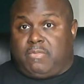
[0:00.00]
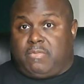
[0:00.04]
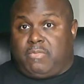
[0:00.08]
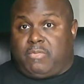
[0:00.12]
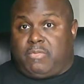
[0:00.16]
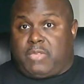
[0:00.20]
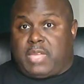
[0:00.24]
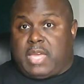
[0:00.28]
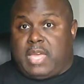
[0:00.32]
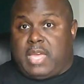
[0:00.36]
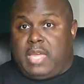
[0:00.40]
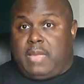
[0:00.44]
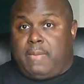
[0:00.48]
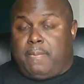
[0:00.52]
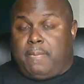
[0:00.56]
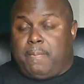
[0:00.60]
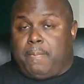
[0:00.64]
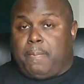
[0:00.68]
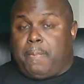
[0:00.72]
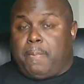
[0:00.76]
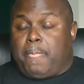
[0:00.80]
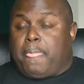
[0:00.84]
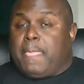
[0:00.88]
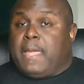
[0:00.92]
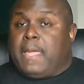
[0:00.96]
Okay.
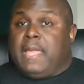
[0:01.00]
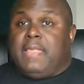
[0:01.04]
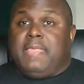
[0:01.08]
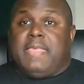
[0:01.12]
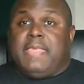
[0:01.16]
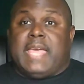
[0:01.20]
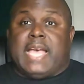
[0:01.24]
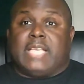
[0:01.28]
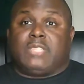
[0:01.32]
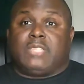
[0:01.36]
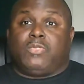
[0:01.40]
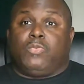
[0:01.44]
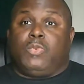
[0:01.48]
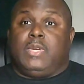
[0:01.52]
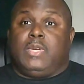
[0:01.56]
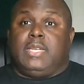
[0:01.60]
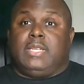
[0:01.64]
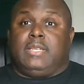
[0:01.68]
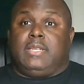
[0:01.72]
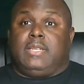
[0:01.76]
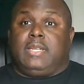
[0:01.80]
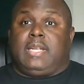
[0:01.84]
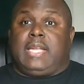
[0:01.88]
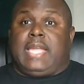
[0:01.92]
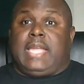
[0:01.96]
That's what
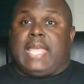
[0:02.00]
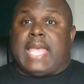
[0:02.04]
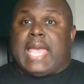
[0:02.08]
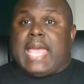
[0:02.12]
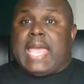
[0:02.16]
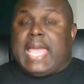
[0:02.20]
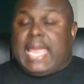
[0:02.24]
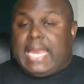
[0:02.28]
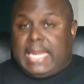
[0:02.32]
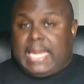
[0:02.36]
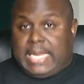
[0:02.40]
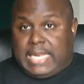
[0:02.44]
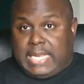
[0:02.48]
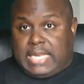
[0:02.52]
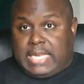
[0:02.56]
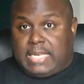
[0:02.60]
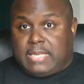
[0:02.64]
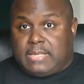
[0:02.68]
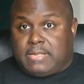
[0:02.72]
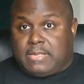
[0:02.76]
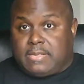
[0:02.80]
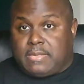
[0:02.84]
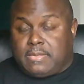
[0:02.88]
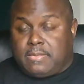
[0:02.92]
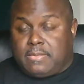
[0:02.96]
gain
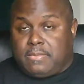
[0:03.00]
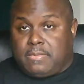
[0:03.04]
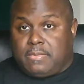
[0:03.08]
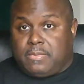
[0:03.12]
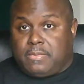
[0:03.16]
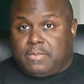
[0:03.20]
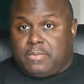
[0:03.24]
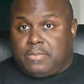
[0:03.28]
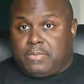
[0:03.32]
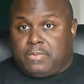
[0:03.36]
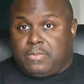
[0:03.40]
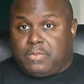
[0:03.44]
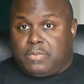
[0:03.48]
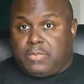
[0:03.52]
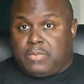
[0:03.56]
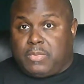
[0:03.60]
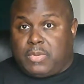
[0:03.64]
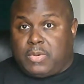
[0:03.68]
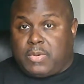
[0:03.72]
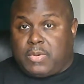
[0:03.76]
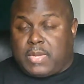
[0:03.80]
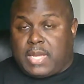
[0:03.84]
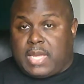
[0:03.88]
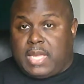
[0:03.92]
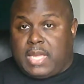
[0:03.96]
is.
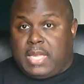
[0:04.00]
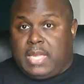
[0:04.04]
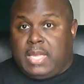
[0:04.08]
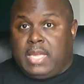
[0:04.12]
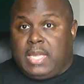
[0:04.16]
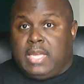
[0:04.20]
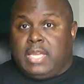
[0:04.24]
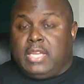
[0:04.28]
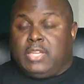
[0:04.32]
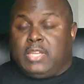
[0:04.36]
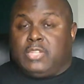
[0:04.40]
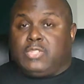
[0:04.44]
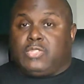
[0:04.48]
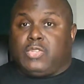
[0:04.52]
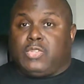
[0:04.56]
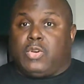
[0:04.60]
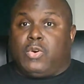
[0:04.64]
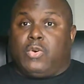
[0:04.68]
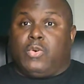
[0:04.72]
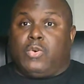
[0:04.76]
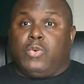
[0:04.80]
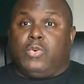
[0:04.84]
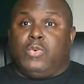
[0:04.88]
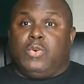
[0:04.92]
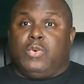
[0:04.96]
Okay.
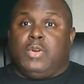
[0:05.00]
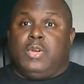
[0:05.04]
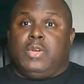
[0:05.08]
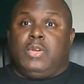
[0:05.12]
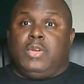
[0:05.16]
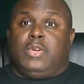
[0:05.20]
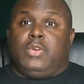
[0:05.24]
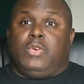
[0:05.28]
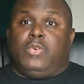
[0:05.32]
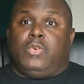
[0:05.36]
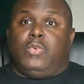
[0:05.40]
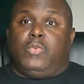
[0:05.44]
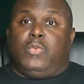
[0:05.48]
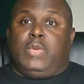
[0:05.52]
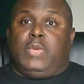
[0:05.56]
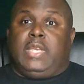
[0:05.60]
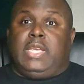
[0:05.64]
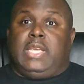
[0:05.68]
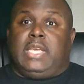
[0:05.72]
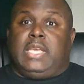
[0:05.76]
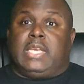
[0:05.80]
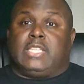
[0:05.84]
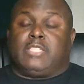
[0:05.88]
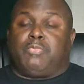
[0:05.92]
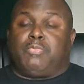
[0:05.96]
So
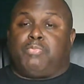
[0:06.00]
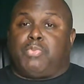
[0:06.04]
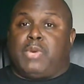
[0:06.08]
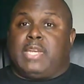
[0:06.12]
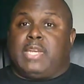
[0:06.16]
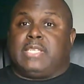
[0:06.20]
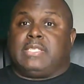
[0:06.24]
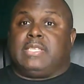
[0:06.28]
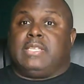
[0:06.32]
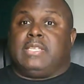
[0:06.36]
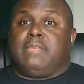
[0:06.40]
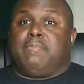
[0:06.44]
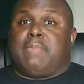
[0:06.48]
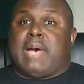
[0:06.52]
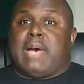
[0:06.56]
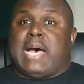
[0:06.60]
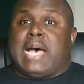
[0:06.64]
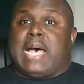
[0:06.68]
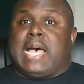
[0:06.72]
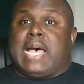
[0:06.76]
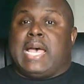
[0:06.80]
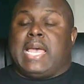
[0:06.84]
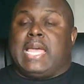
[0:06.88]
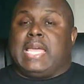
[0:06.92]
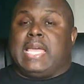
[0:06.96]
we express it
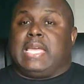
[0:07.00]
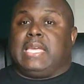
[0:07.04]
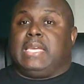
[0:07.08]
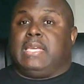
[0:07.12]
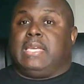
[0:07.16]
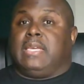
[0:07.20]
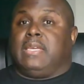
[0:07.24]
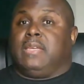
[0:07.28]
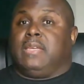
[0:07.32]
by